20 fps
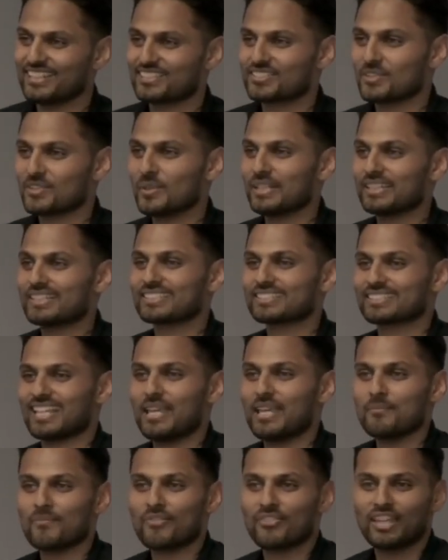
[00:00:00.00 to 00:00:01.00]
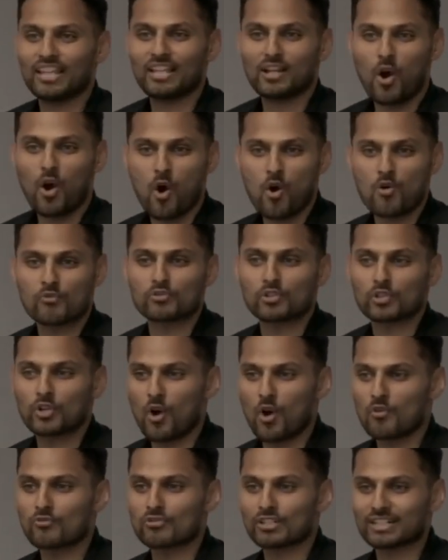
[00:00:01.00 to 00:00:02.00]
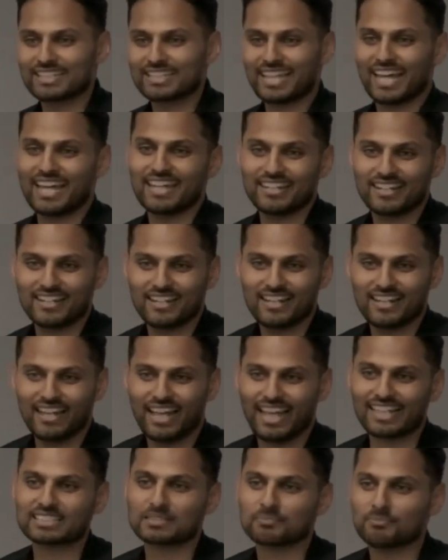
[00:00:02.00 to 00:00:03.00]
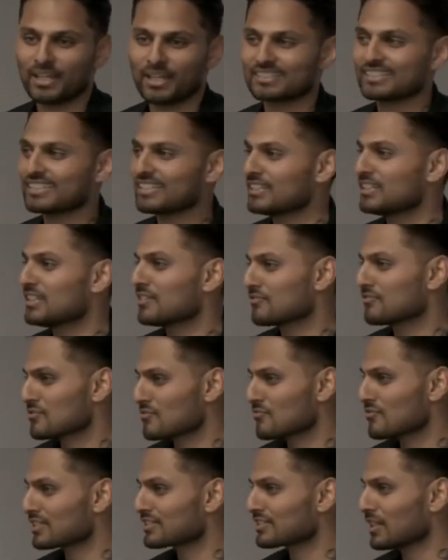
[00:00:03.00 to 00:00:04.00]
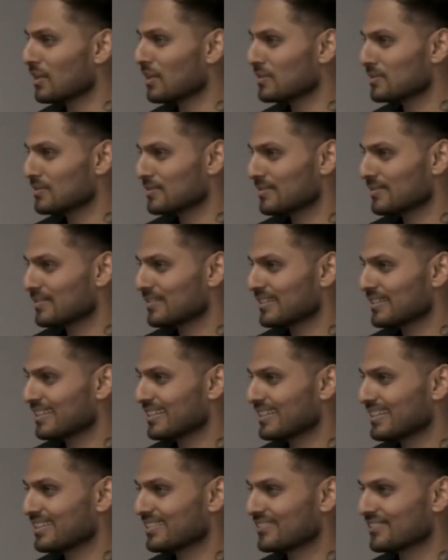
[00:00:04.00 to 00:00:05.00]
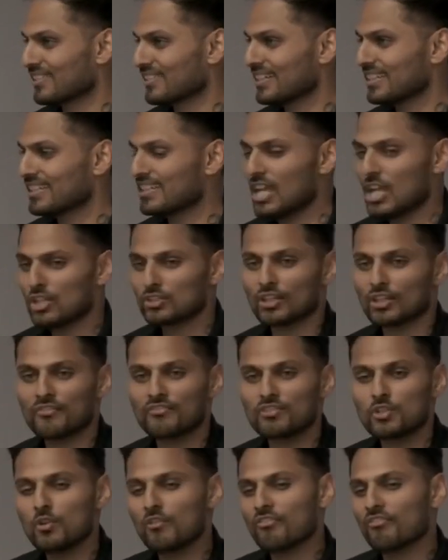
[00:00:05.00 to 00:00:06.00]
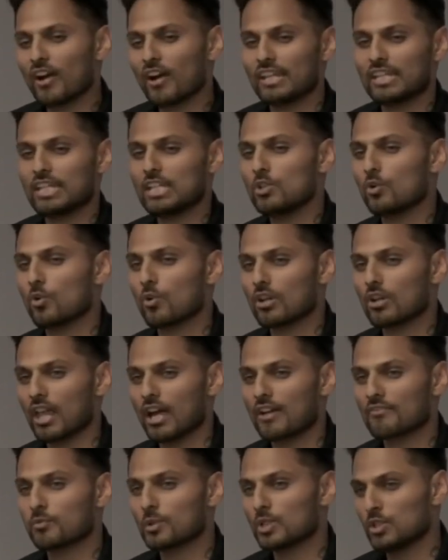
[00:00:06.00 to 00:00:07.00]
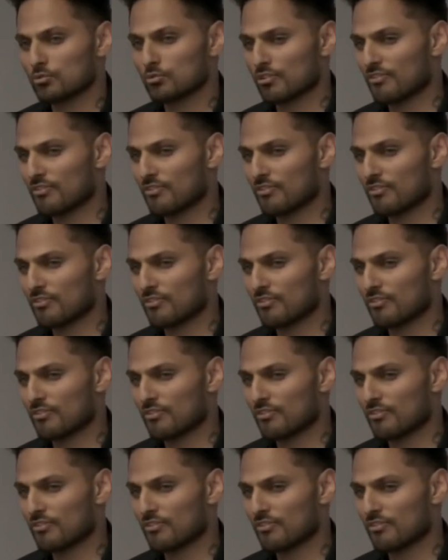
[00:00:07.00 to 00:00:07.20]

is doing the same thing over and over again, expecting a different result. Right? So if you find in your life, when you